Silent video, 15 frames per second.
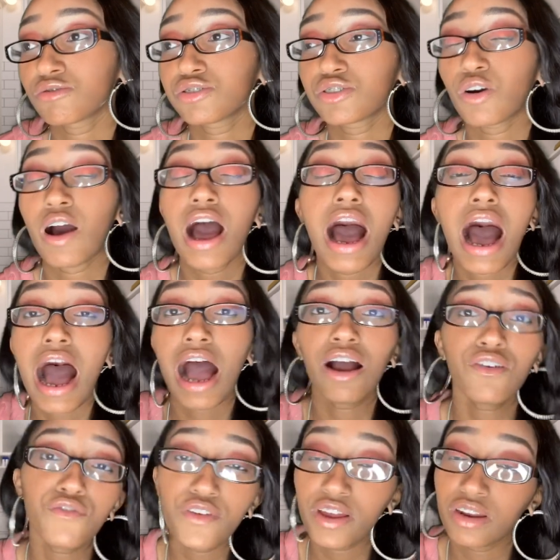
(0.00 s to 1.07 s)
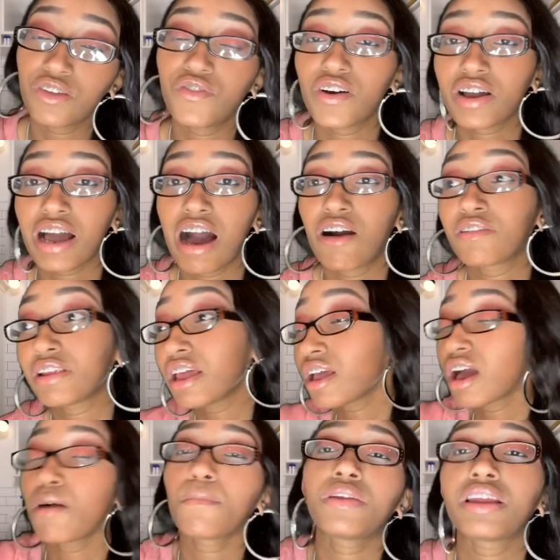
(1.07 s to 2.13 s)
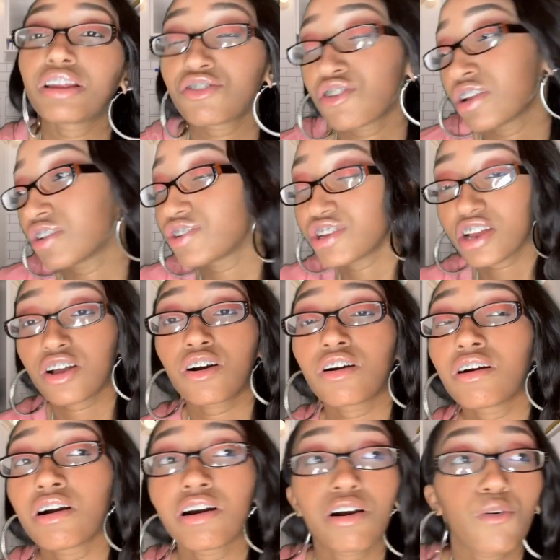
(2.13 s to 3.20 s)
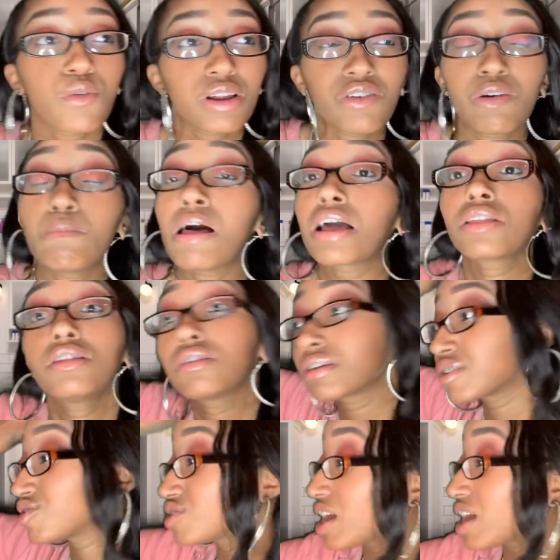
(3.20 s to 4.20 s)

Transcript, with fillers: So I'm freaking the fuck out. And they coming in trying to check on her or whatever. I'm like, look,